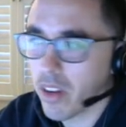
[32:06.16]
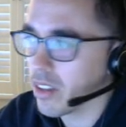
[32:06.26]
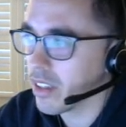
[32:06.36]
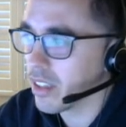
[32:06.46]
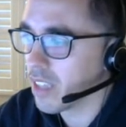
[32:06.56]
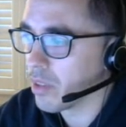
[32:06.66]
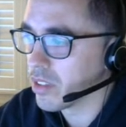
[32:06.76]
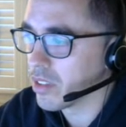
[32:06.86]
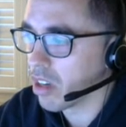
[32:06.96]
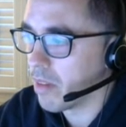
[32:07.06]
leagues that we
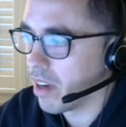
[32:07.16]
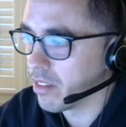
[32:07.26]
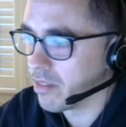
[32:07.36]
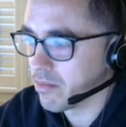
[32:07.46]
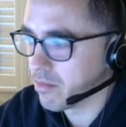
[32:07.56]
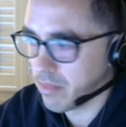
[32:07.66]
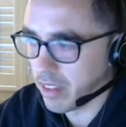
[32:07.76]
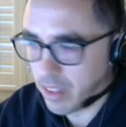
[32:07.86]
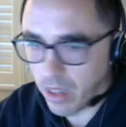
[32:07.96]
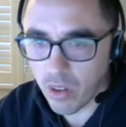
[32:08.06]
talk about
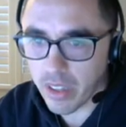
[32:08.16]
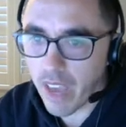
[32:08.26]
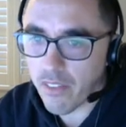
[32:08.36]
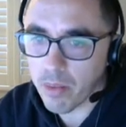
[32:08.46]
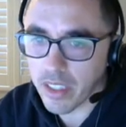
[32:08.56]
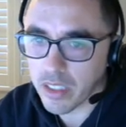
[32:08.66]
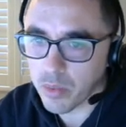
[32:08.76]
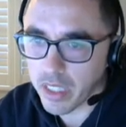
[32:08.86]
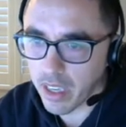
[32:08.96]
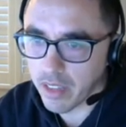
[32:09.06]
literally every place
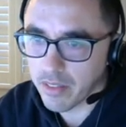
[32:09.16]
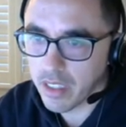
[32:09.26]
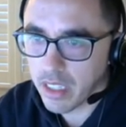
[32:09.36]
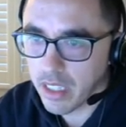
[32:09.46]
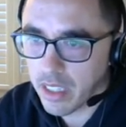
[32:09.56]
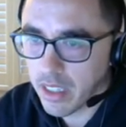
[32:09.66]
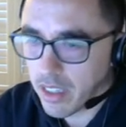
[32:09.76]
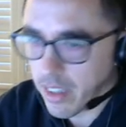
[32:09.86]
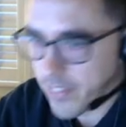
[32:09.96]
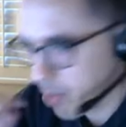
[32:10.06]
we can.
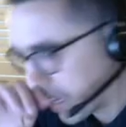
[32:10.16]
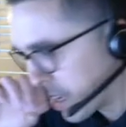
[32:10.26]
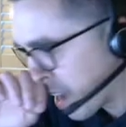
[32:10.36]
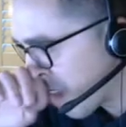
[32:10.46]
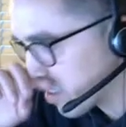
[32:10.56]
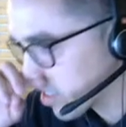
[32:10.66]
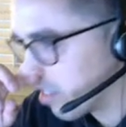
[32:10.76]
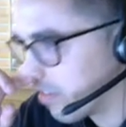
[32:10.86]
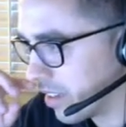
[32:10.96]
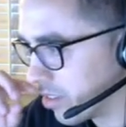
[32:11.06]
If you're playing high risk
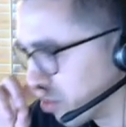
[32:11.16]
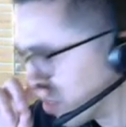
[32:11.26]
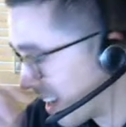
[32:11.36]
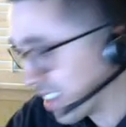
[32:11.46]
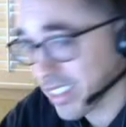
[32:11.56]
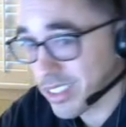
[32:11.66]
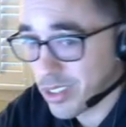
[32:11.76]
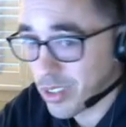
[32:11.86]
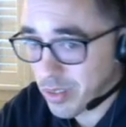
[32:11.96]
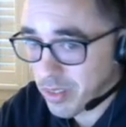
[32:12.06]
on FanDuel, what I like to
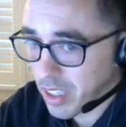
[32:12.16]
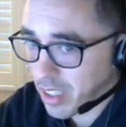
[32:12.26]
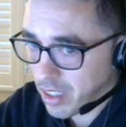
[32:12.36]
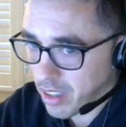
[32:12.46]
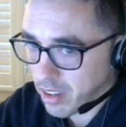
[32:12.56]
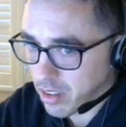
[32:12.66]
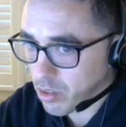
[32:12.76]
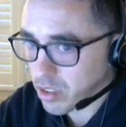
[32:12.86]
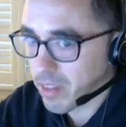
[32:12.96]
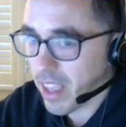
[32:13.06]
do, throw
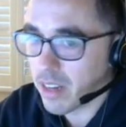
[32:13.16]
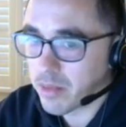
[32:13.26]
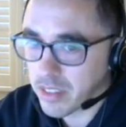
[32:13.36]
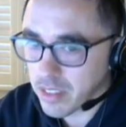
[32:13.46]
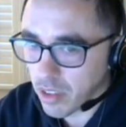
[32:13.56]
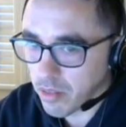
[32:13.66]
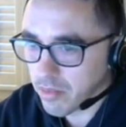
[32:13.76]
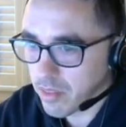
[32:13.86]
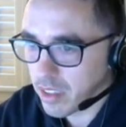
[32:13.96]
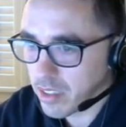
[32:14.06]
some
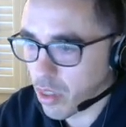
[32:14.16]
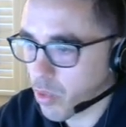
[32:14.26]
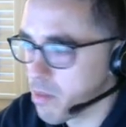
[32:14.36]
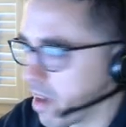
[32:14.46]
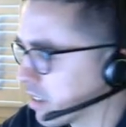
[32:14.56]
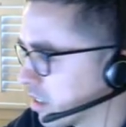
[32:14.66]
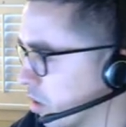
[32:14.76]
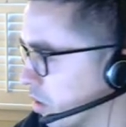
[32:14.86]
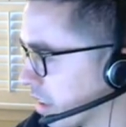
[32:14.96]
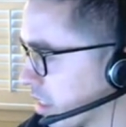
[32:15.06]
lineups. These are 3-max.
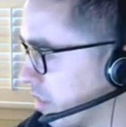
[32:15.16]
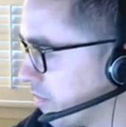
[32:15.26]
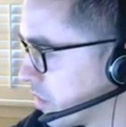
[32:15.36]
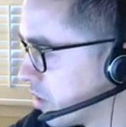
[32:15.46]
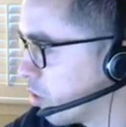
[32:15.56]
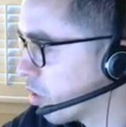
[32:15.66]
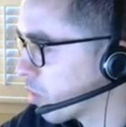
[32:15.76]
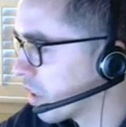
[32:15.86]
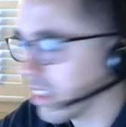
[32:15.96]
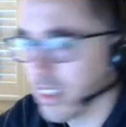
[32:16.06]
Throw like 2 or
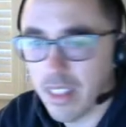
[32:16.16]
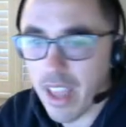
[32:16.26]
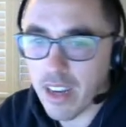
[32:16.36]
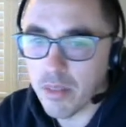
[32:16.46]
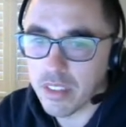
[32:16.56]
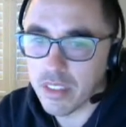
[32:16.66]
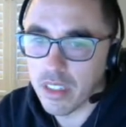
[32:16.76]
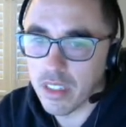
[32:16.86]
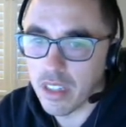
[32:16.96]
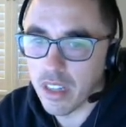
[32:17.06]
3 lineups in
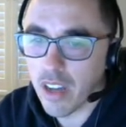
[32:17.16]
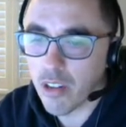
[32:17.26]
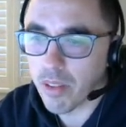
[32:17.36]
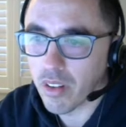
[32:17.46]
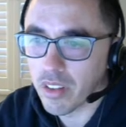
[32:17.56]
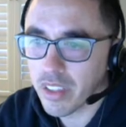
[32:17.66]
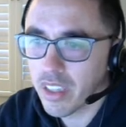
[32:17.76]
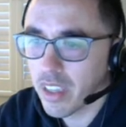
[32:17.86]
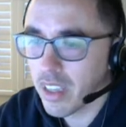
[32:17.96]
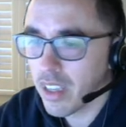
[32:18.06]
a 100-player league.
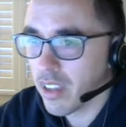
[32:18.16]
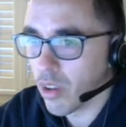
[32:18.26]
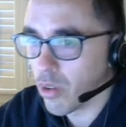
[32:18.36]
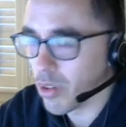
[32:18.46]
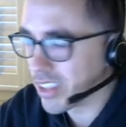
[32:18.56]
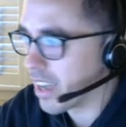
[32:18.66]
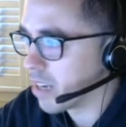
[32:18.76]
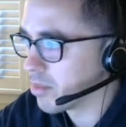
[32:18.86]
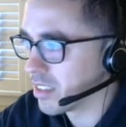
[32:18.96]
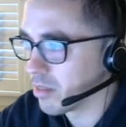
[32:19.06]
Throw those
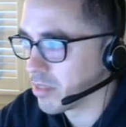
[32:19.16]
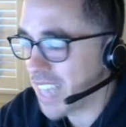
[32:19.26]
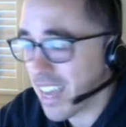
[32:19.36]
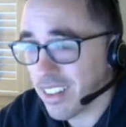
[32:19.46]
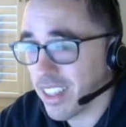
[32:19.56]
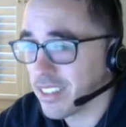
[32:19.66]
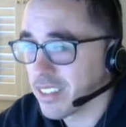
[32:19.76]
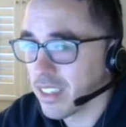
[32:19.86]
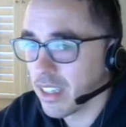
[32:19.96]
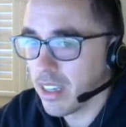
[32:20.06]
lineups in some
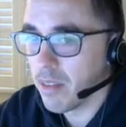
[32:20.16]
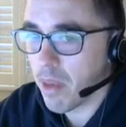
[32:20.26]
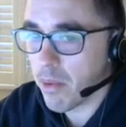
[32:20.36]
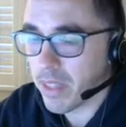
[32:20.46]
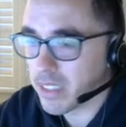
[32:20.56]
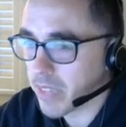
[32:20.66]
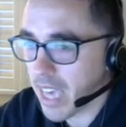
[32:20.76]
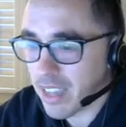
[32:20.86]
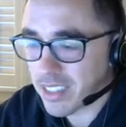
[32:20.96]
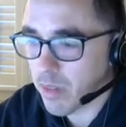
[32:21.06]
satellites. Maybe play some
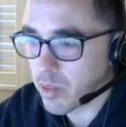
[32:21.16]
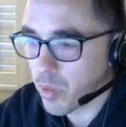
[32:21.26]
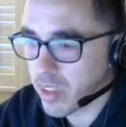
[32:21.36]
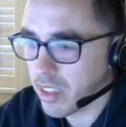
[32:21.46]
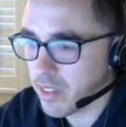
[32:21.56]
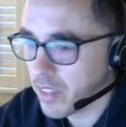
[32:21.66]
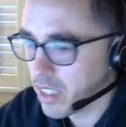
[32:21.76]
cash games with it.